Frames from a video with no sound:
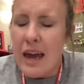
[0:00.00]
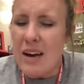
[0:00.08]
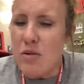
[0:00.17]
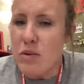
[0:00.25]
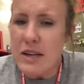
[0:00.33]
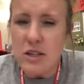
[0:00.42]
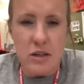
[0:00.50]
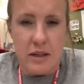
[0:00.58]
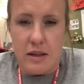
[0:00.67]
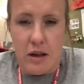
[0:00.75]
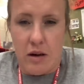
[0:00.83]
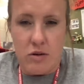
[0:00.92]
And
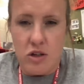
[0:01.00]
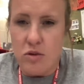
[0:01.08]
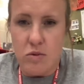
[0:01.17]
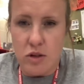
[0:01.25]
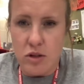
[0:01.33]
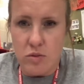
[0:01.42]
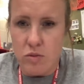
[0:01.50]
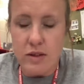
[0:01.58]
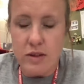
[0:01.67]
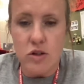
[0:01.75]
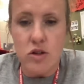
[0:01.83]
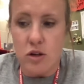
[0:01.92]
originally, though, she just
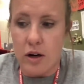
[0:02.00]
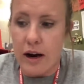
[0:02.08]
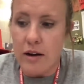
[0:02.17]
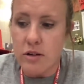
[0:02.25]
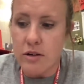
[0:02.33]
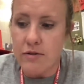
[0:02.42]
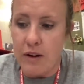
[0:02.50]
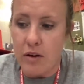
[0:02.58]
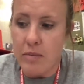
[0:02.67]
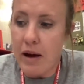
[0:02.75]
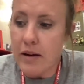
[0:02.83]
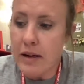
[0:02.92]
wasn't sure how she felt
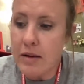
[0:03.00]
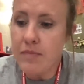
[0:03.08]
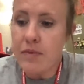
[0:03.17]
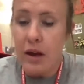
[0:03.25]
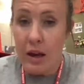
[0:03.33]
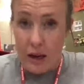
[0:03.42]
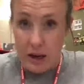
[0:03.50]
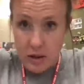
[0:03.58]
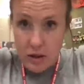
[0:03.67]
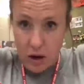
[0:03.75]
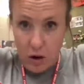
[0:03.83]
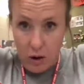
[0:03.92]
about him. And
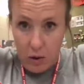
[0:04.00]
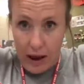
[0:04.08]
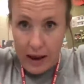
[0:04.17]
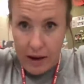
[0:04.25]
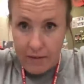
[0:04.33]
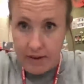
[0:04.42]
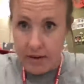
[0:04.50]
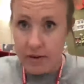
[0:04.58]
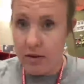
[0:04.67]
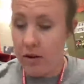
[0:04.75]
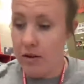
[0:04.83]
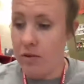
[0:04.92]
so I have
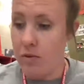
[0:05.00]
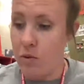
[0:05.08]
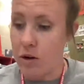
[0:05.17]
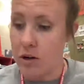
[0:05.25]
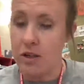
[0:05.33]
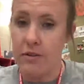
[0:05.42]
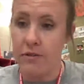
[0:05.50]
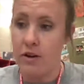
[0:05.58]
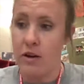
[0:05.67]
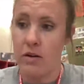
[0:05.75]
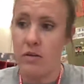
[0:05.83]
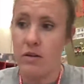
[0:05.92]
this worksheet for
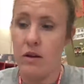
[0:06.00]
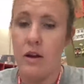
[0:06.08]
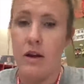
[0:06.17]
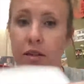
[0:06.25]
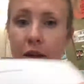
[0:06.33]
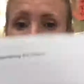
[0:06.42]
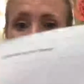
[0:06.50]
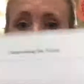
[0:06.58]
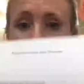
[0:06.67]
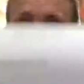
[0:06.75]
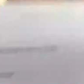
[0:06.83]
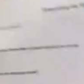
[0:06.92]
you that you
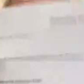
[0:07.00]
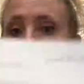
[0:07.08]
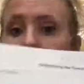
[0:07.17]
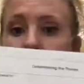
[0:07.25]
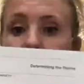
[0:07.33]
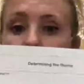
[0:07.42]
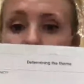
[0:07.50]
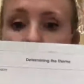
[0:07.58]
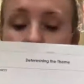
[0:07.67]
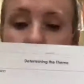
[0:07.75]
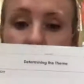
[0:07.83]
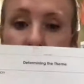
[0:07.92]
guys will end up getting.
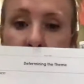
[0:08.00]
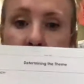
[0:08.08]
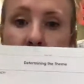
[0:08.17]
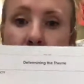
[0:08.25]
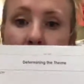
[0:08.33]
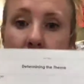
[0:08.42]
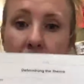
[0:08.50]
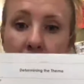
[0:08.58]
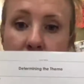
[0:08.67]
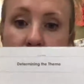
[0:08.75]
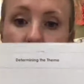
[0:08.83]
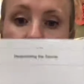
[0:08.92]
Okay.
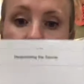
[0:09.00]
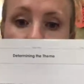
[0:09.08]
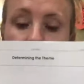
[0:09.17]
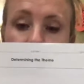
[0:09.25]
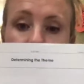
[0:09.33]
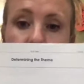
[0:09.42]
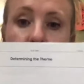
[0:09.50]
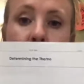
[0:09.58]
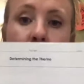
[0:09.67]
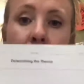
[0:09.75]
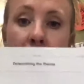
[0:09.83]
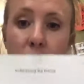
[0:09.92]
If you are not here at
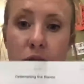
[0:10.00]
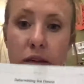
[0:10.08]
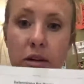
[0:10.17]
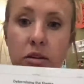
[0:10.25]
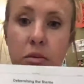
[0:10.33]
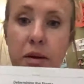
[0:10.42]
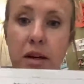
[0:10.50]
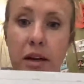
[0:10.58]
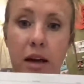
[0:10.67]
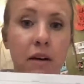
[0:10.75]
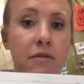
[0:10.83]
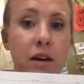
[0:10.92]
school, I will send you the
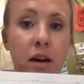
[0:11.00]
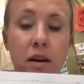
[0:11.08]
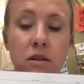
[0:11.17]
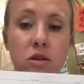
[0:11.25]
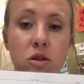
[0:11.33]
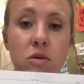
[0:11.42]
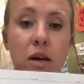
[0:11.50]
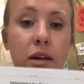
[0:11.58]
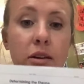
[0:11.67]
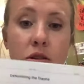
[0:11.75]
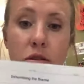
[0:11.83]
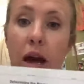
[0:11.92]
PDF and you
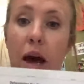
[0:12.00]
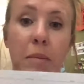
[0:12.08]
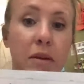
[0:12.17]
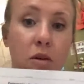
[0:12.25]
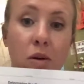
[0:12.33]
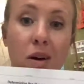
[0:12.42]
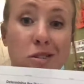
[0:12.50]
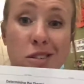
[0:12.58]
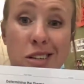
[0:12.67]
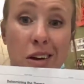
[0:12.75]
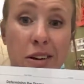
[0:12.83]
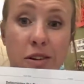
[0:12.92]
can just copy the questions
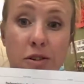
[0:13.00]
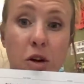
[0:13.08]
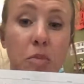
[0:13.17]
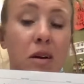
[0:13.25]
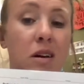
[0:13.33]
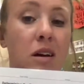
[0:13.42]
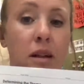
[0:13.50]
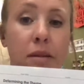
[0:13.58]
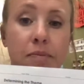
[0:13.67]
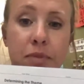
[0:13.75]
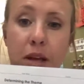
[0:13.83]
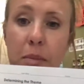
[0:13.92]
down in your notebook,
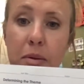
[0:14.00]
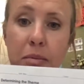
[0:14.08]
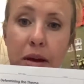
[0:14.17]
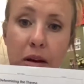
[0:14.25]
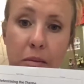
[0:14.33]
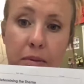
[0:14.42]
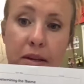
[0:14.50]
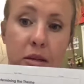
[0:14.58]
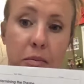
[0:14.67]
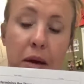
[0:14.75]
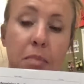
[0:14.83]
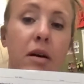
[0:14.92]
copy them down on a piece
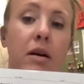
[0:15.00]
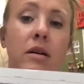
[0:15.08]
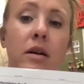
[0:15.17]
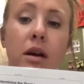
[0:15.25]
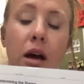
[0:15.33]
of paper.